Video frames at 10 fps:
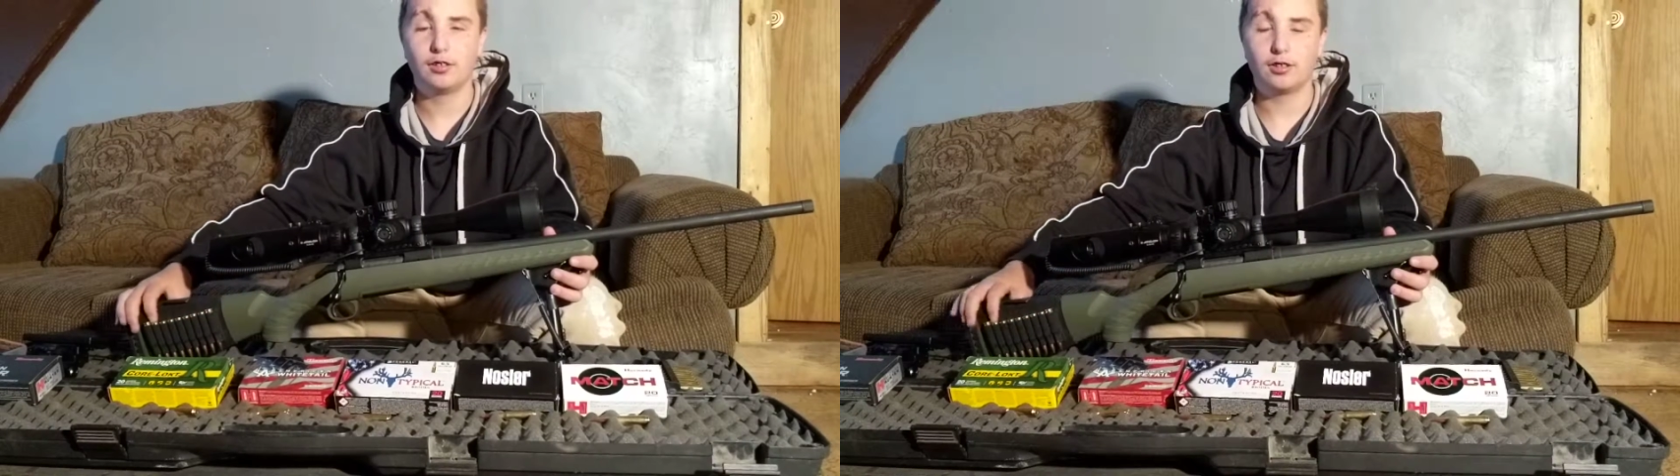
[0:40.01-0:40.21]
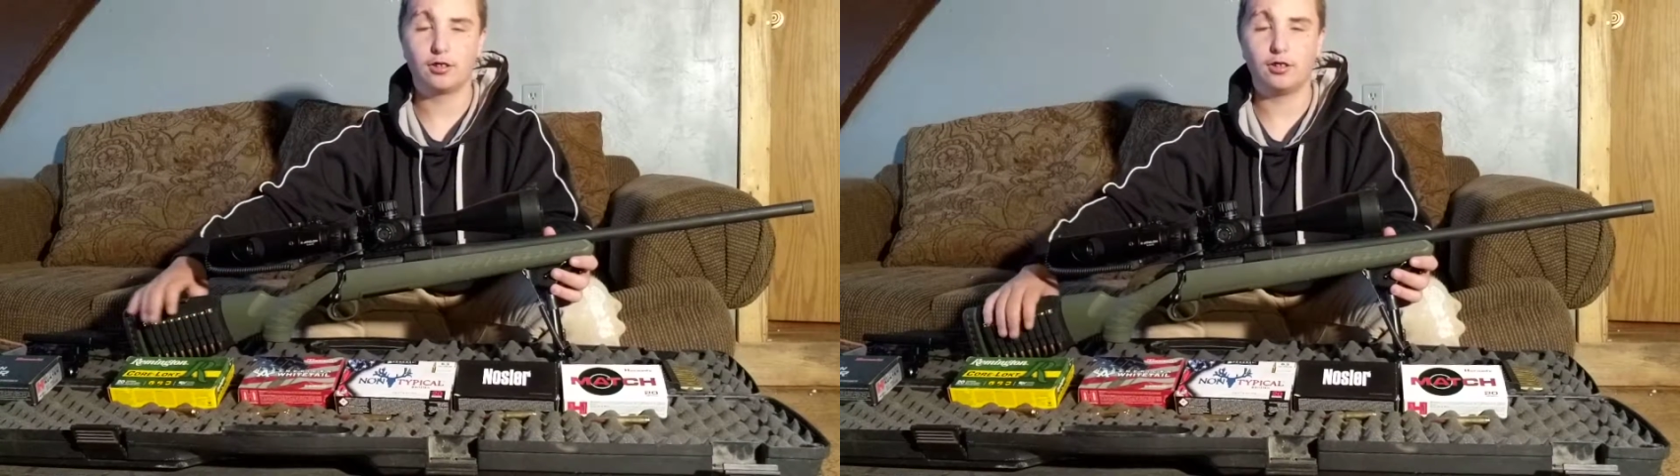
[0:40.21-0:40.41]

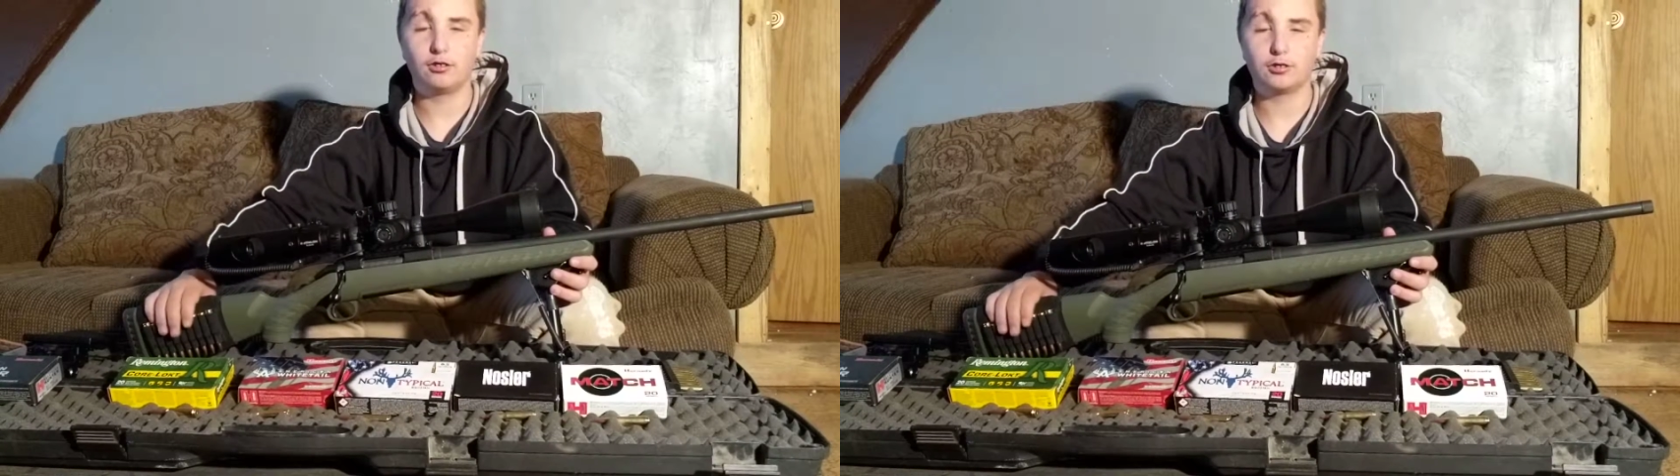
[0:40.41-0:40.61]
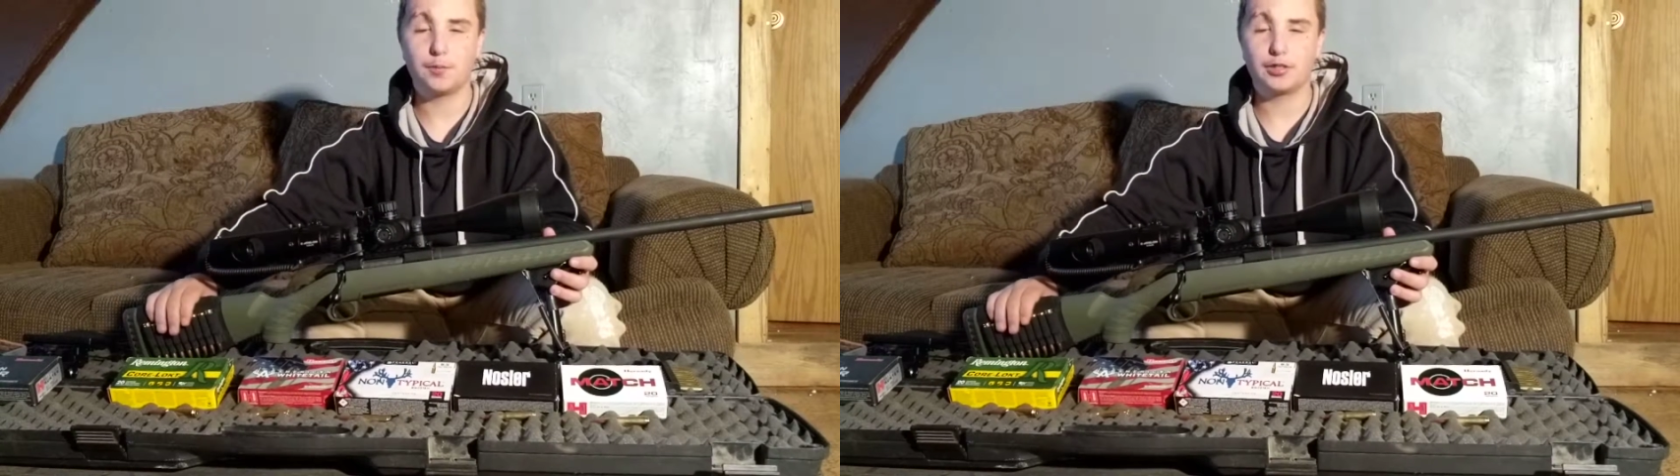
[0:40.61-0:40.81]
They're
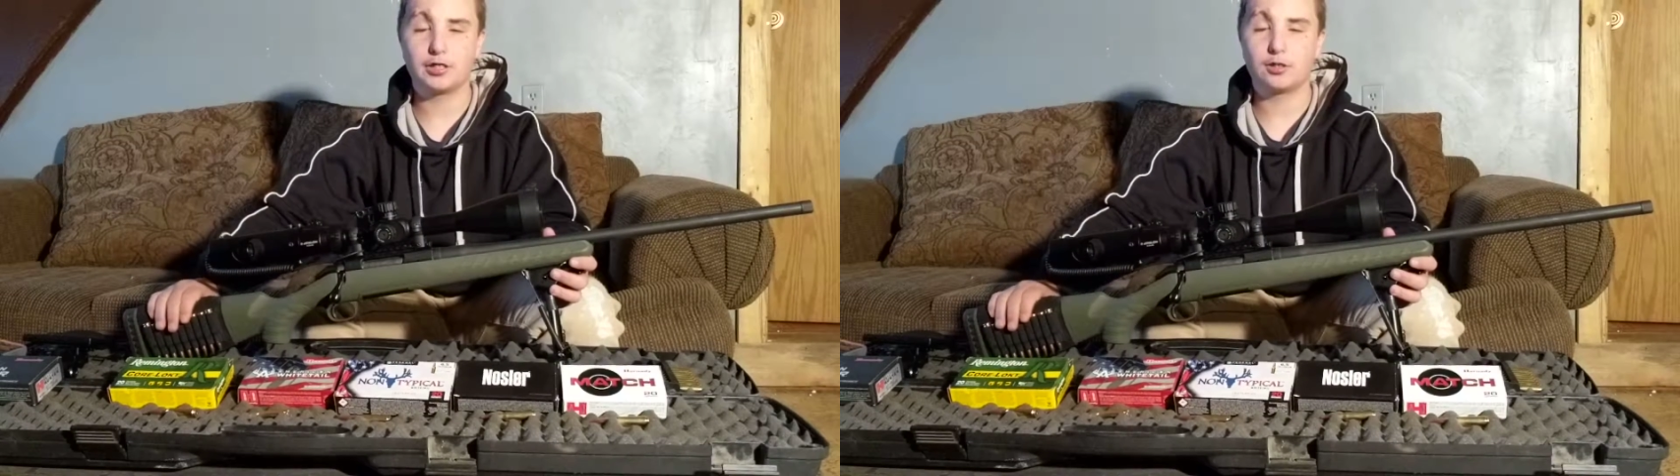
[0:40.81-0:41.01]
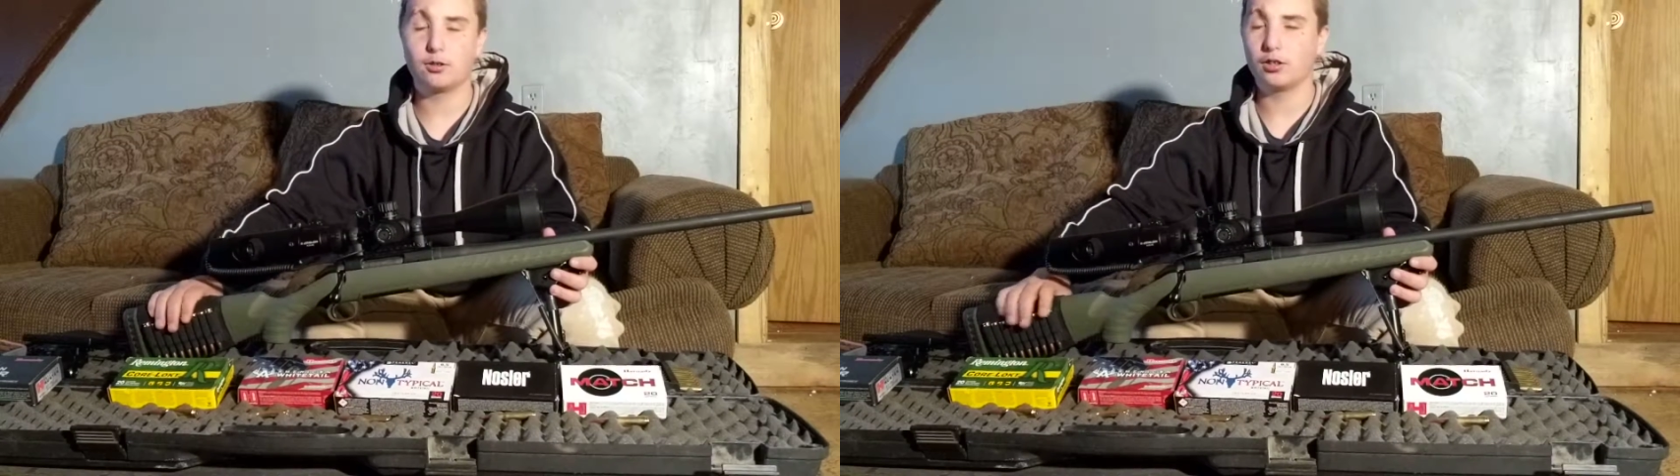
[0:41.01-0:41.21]
all
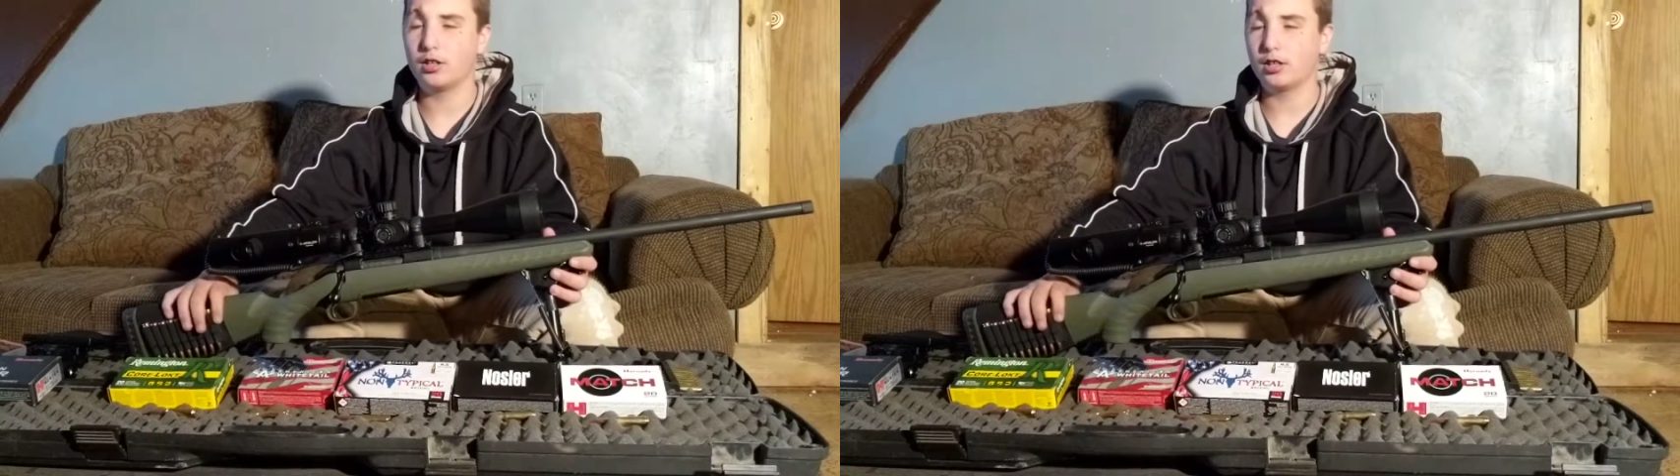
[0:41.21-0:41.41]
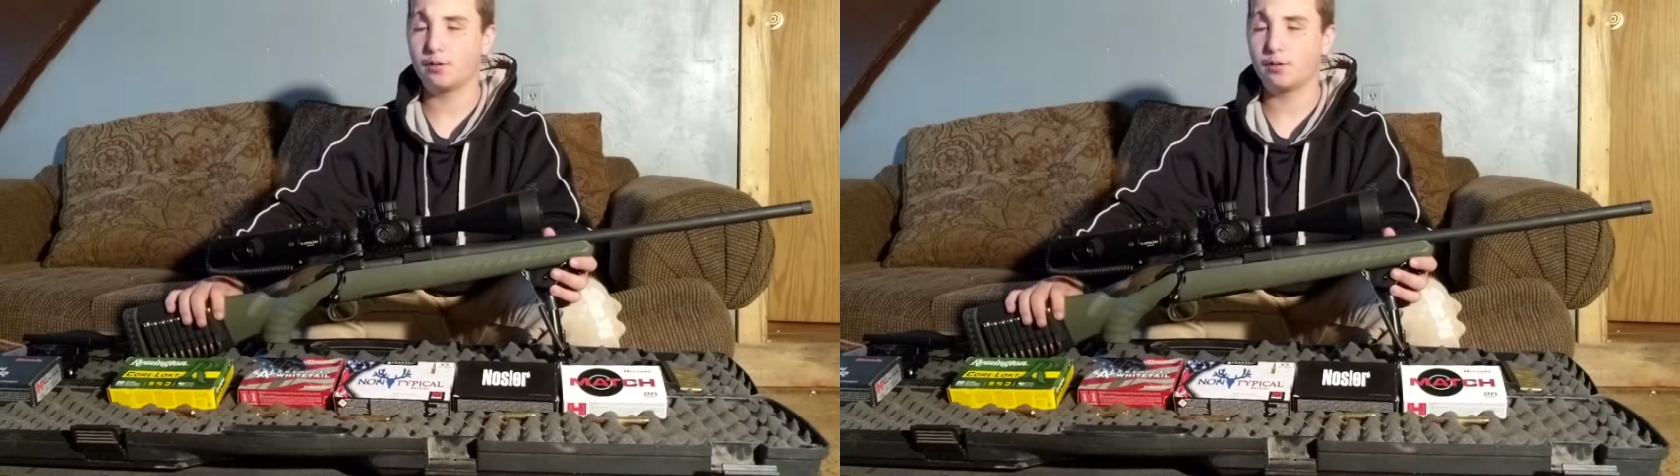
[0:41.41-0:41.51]
Remington core lock.